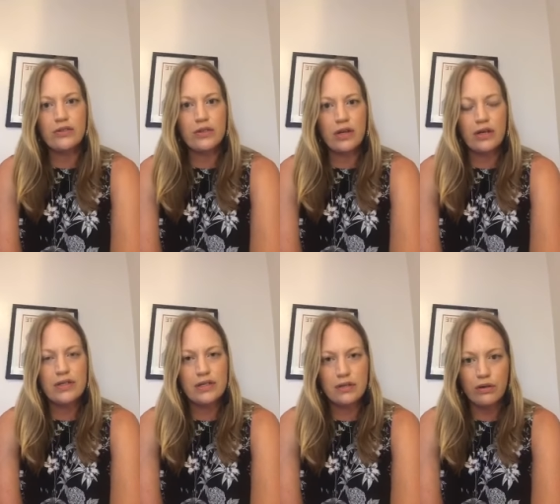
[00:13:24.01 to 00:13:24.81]
uh,
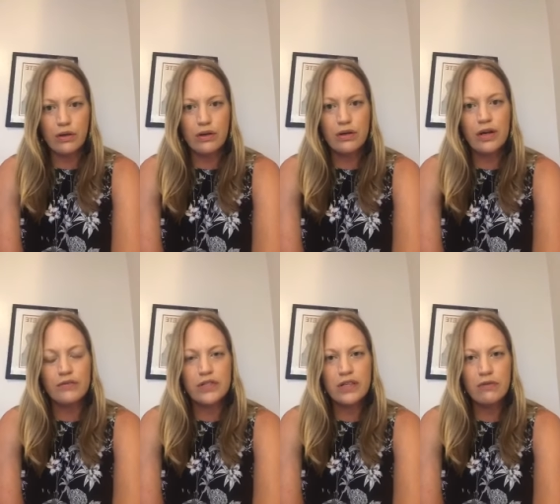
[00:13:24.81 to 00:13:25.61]
sisterhood of
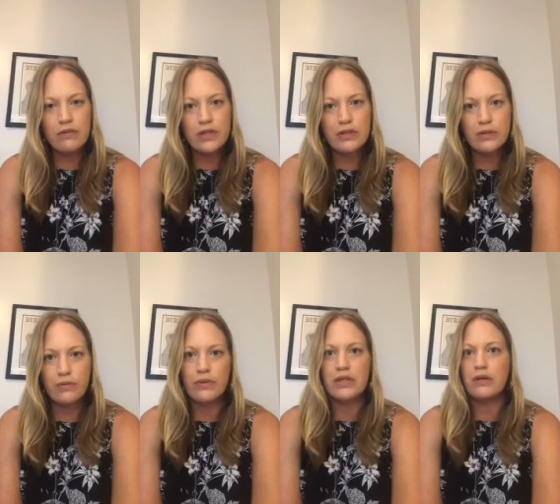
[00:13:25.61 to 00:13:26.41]
discovery to
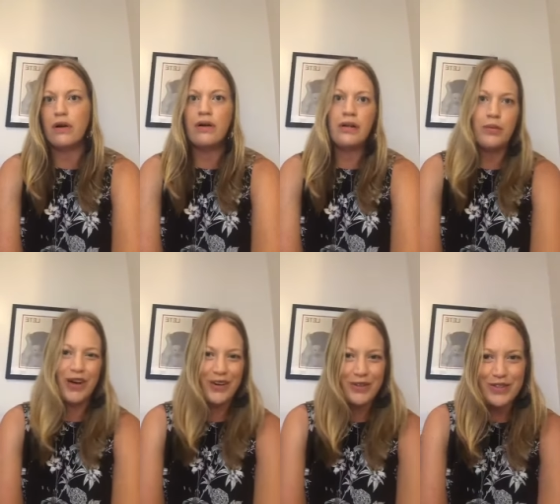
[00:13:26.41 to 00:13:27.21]
read all
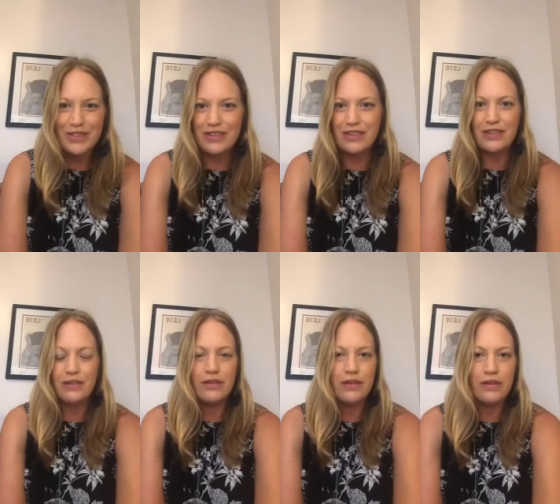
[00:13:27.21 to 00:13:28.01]
about
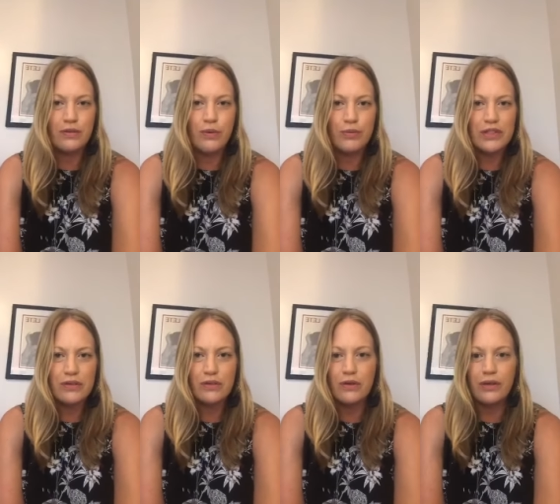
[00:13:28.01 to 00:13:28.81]
the, the Women's
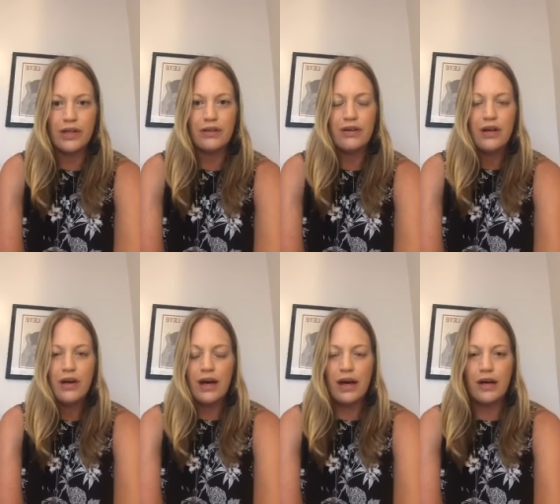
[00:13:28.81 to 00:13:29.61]
Circle and
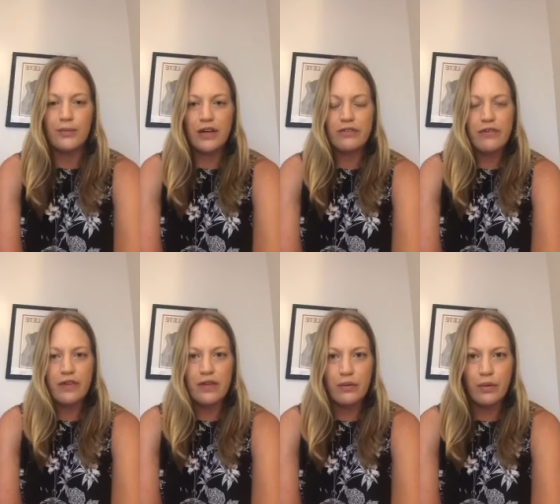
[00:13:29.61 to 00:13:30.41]
um,
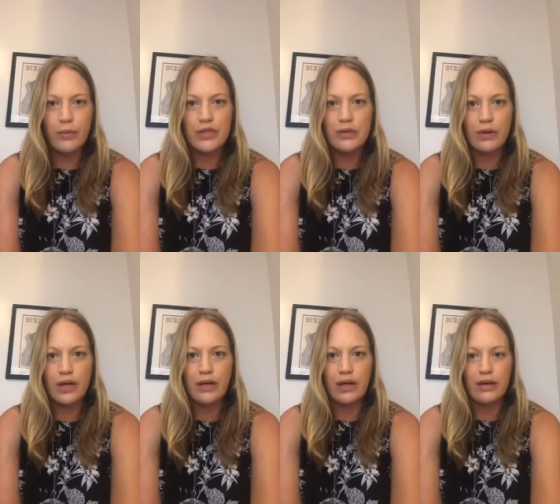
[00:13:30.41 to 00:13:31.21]
everything that we'll be
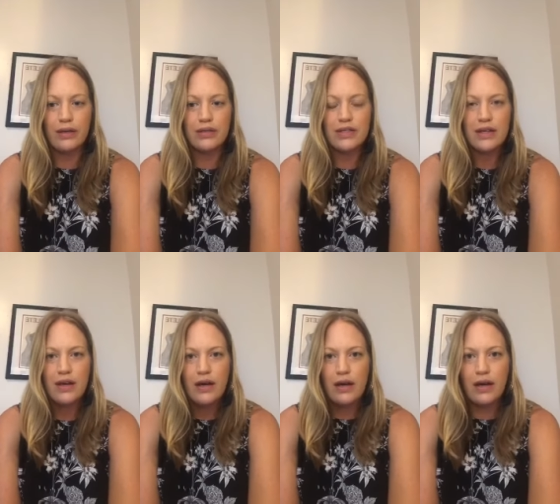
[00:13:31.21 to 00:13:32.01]
doing. And
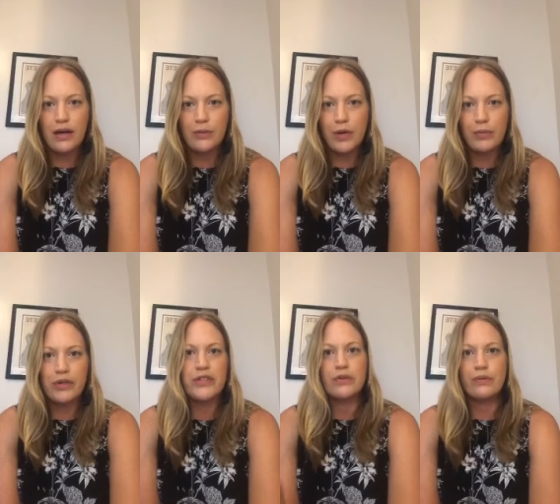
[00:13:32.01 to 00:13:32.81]
um, I'm
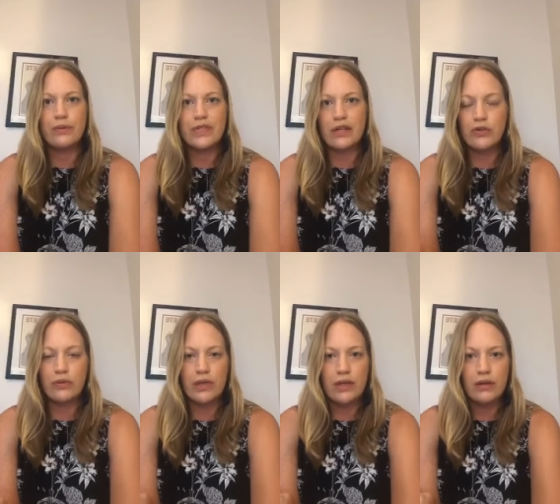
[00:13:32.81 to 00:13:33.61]
also
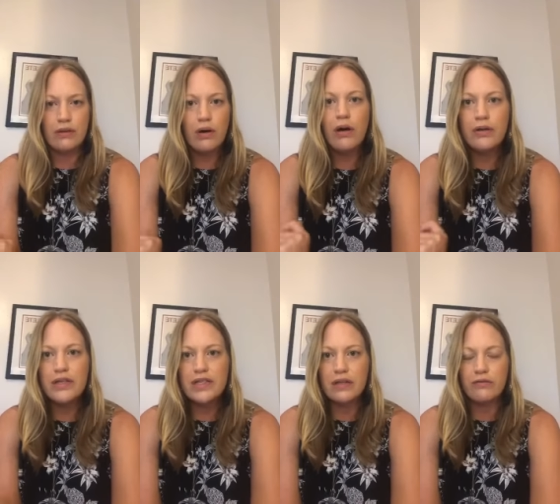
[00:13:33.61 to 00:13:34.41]
scheduling
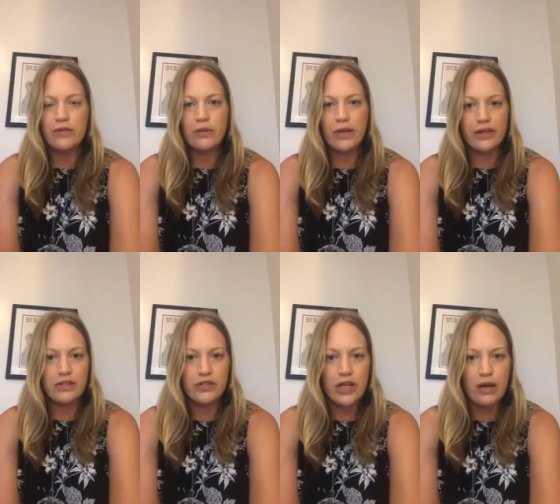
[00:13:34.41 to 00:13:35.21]
calls if you'd like
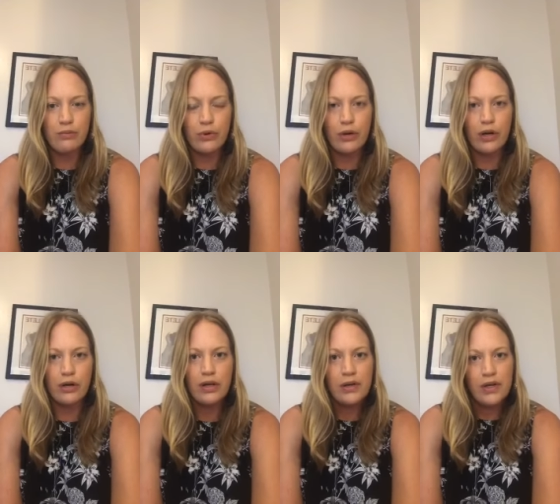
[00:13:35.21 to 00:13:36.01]
to chat more
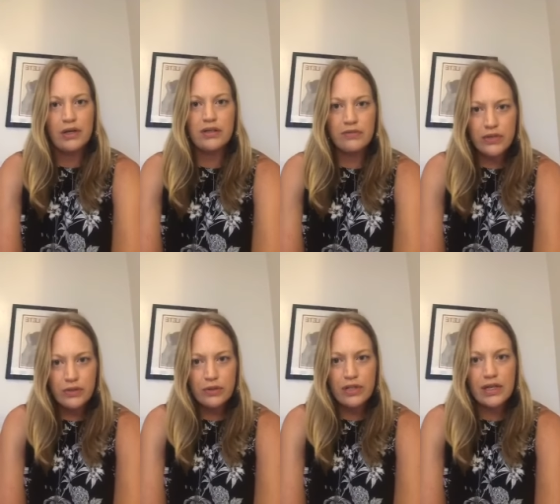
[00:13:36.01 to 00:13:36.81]

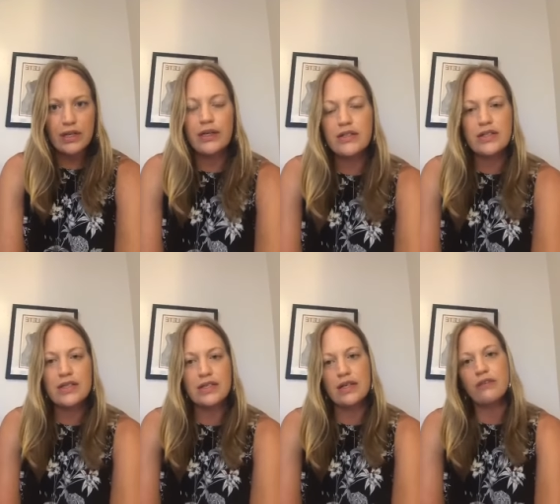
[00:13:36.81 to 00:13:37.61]
individually to
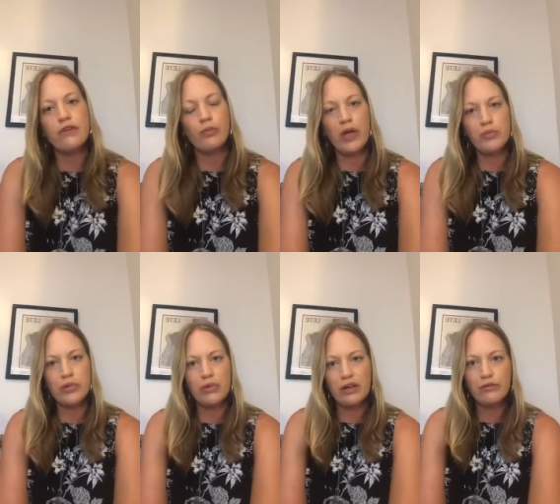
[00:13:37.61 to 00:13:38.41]
see if it might be
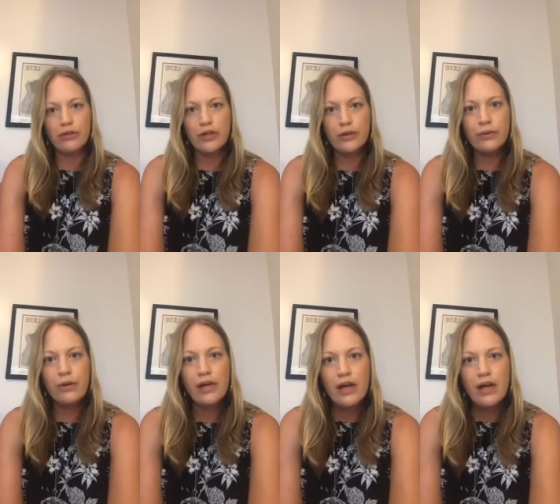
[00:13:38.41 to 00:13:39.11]
right for you.